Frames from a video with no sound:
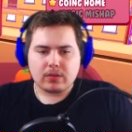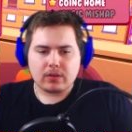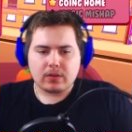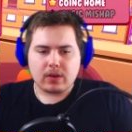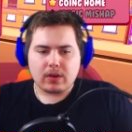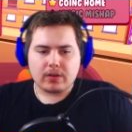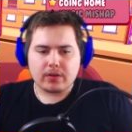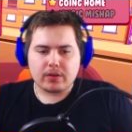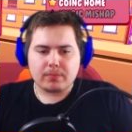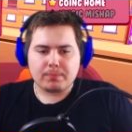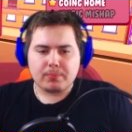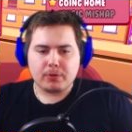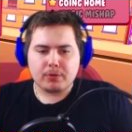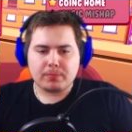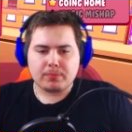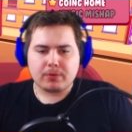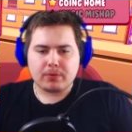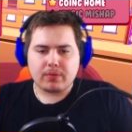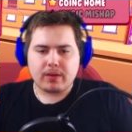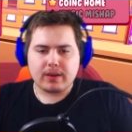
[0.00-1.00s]
Longer
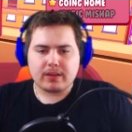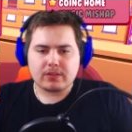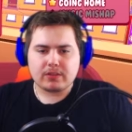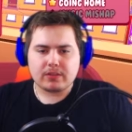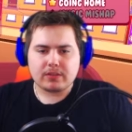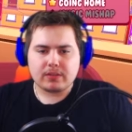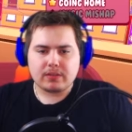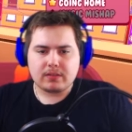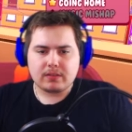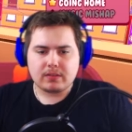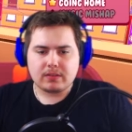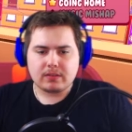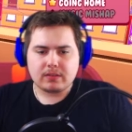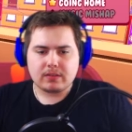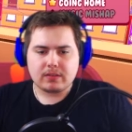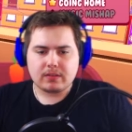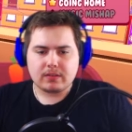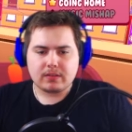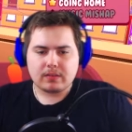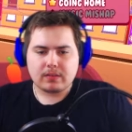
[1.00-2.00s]
poop duration.
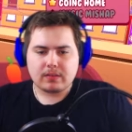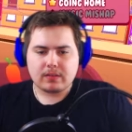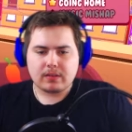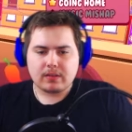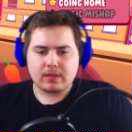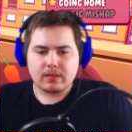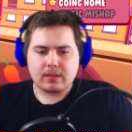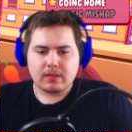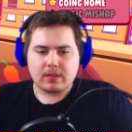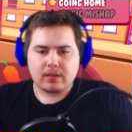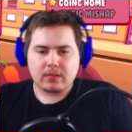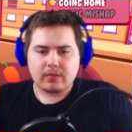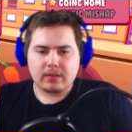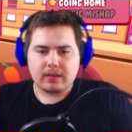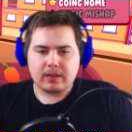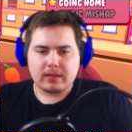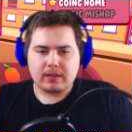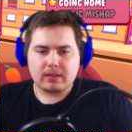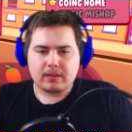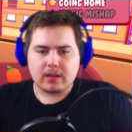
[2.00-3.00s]
We
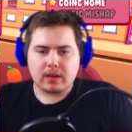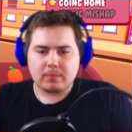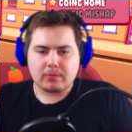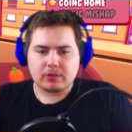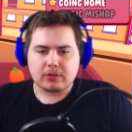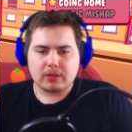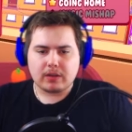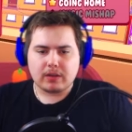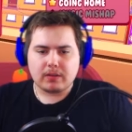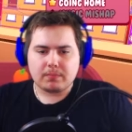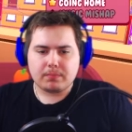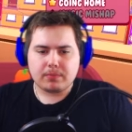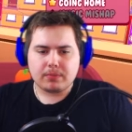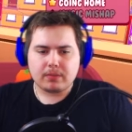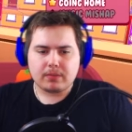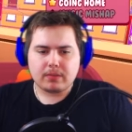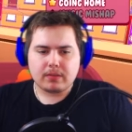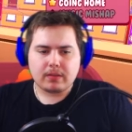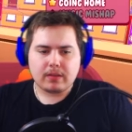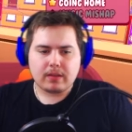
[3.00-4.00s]
need double jump
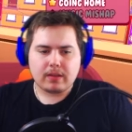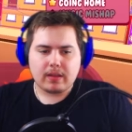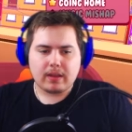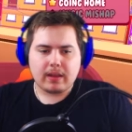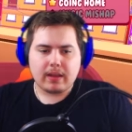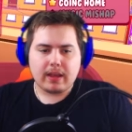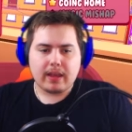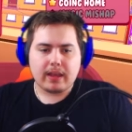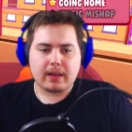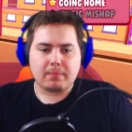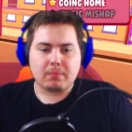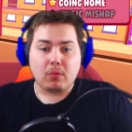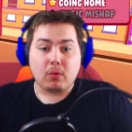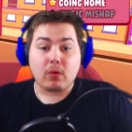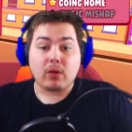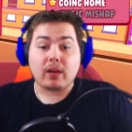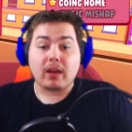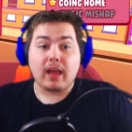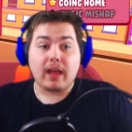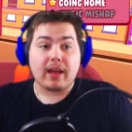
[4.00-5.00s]
and
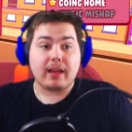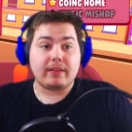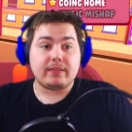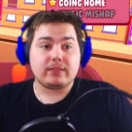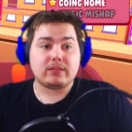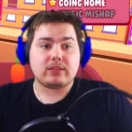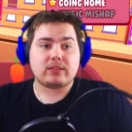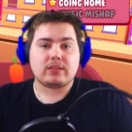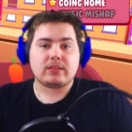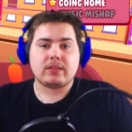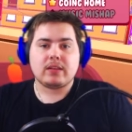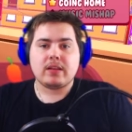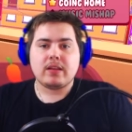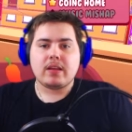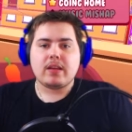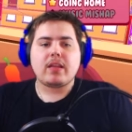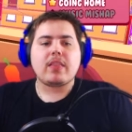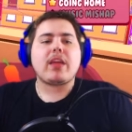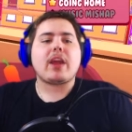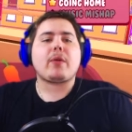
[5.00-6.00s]
more lives.
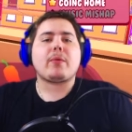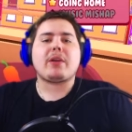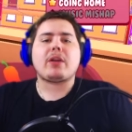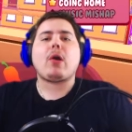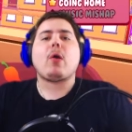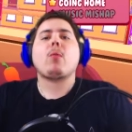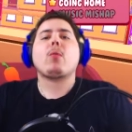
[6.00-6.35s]
There we go.